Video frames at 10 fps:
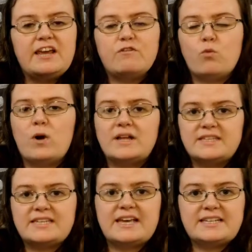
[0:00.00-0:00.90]
If
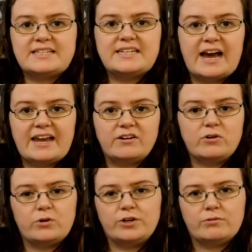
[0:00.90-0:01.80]
one side is
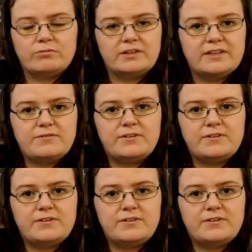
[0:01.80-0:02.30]
tighter or you're really